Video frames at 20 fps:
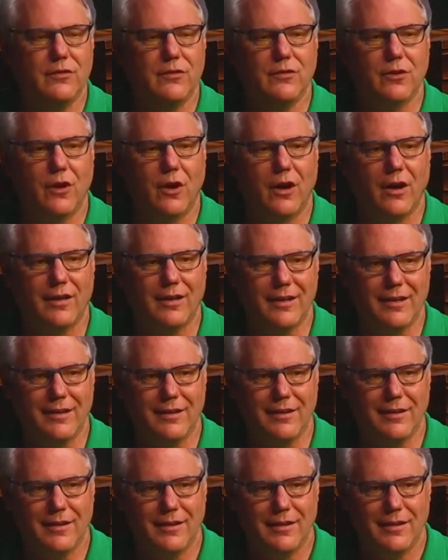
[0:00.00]

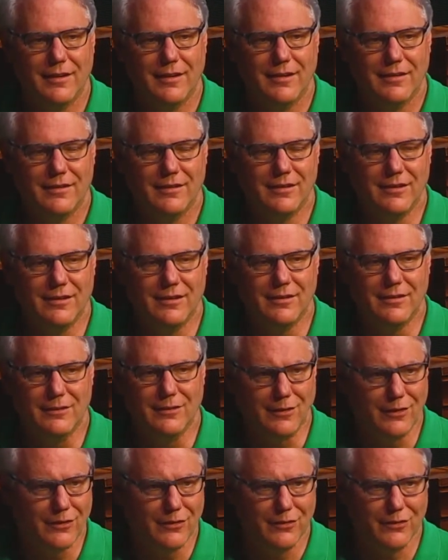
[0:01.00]
talking to
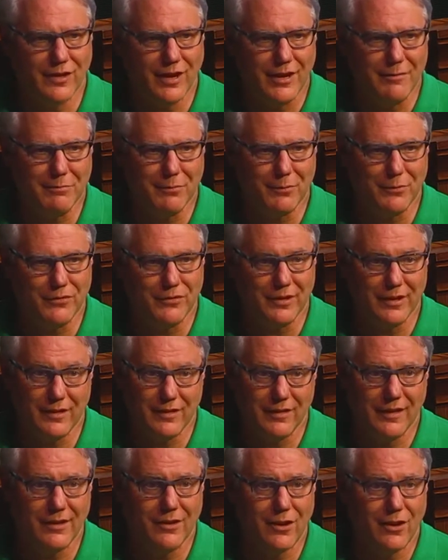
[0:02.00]
the disciples, and I
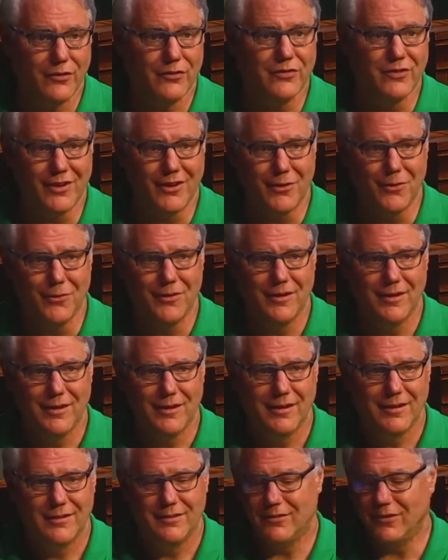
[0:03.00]
think also
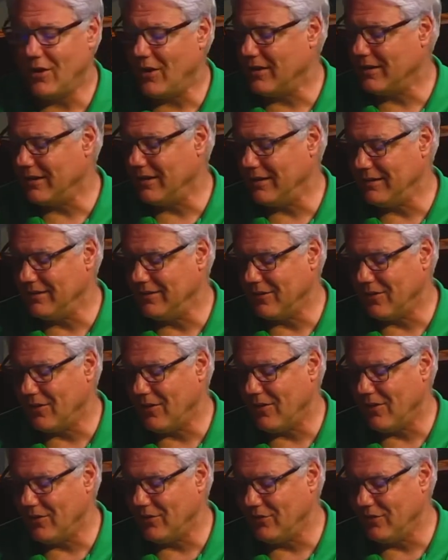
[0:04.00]
talking to
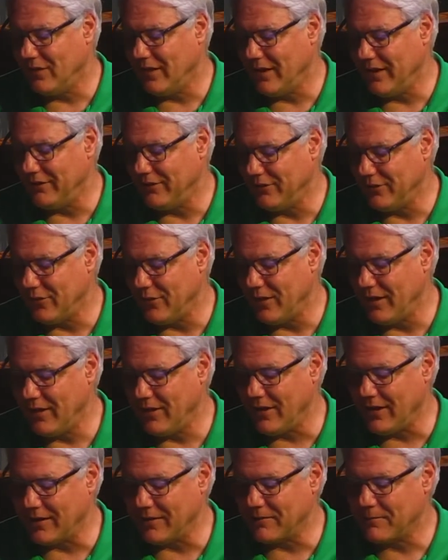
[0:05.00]
all of us. So,
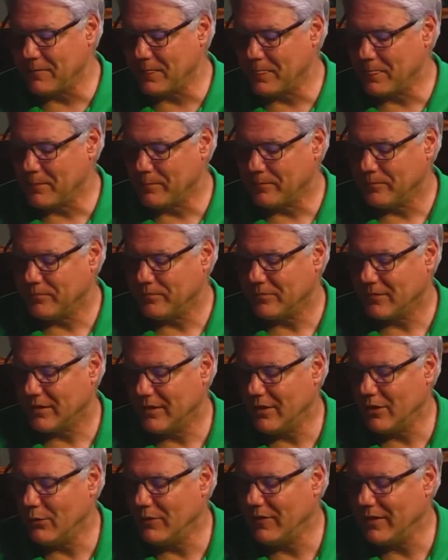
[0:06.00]
Eric, you
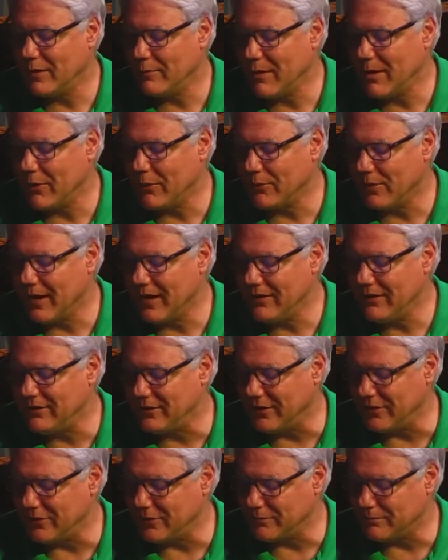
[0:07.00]
know, we think about
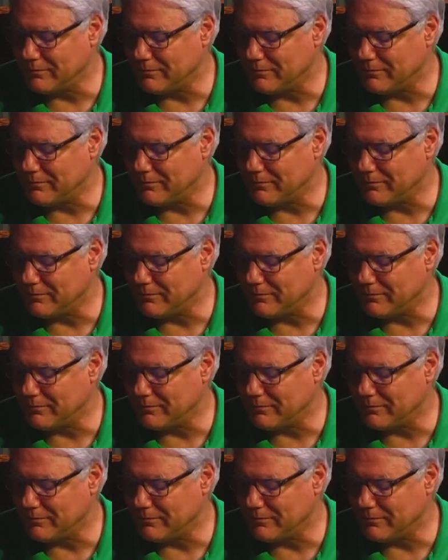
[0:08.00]
racism,